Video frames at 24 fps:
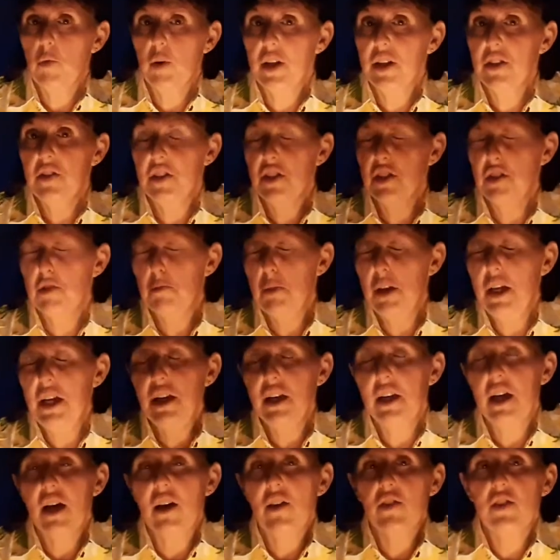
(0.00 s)
what did this
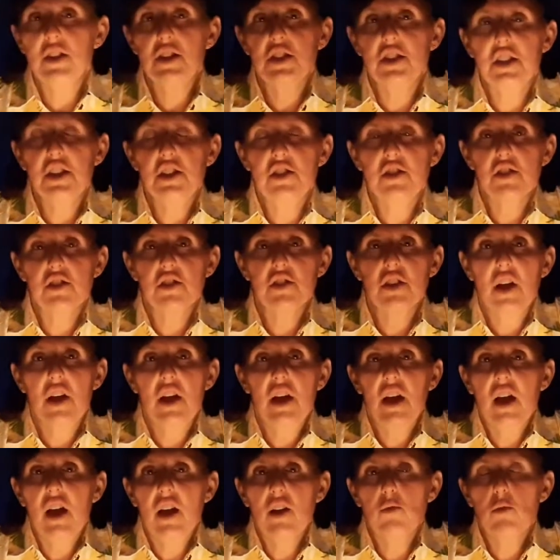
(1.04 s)
mean now that Jesus
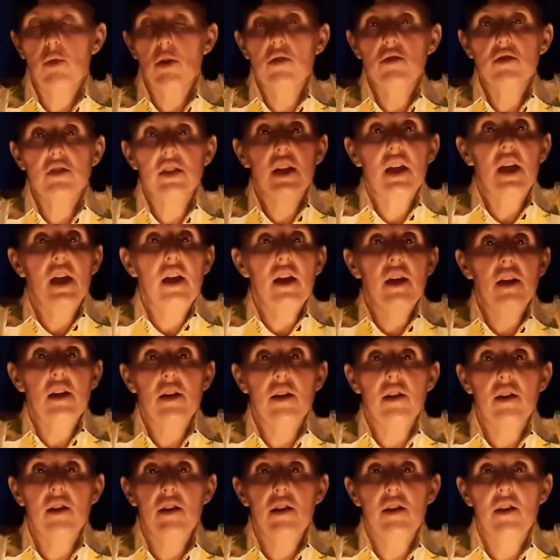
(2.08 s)
had rose
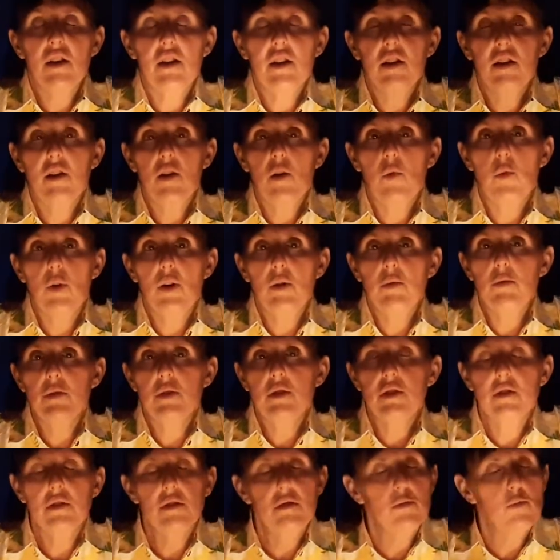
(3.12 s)
again? You know, what
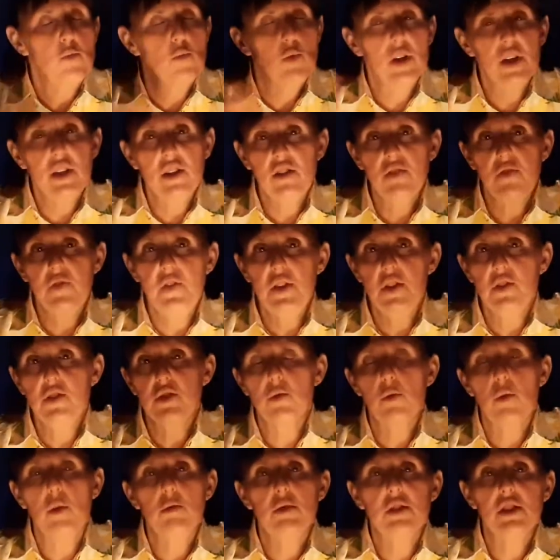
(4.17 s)
would what did the
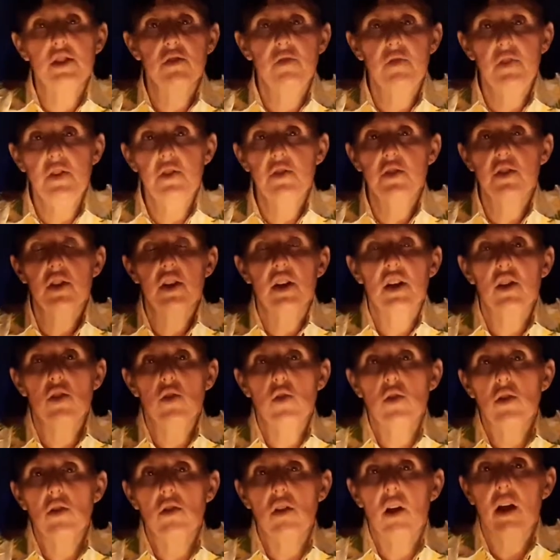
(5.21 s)
future what was the future going to
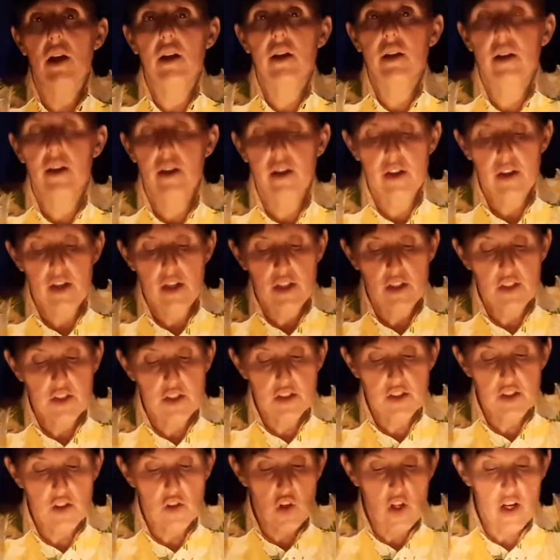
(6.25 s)
look like?
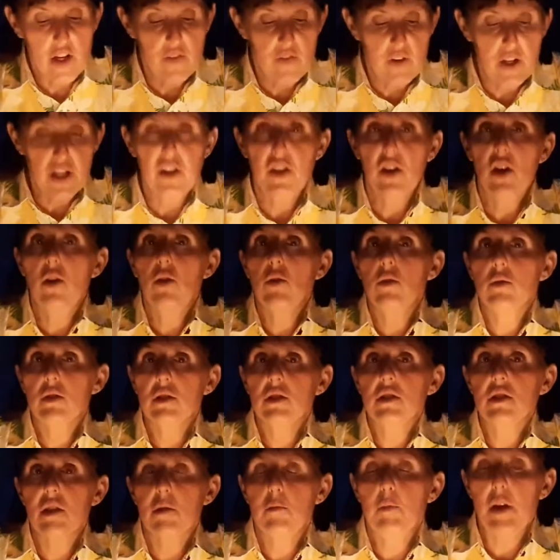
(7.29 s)
Just a lot of
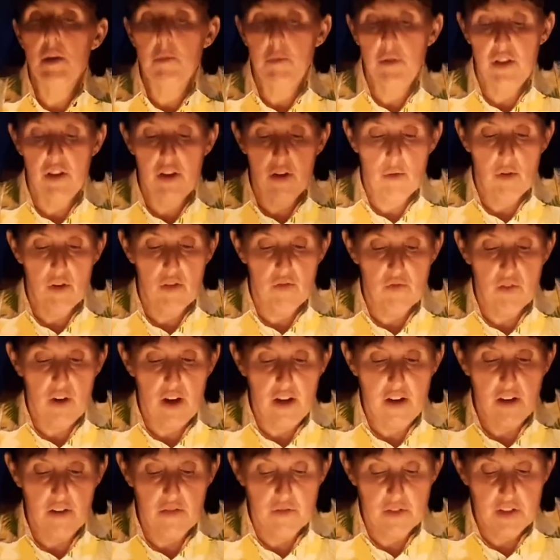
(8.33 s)
unknowns that maybe they were
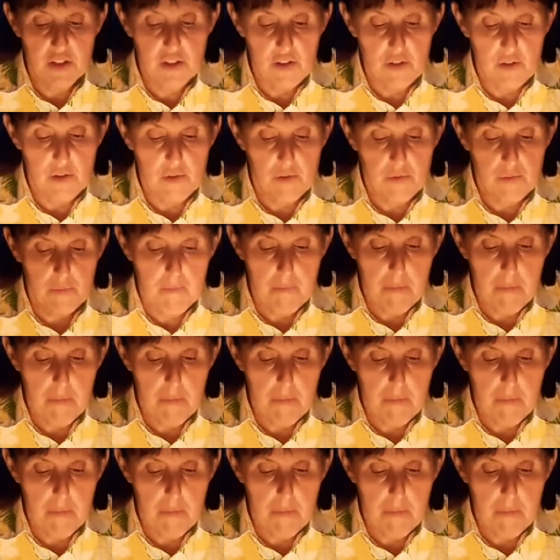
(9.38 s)
afraid of too.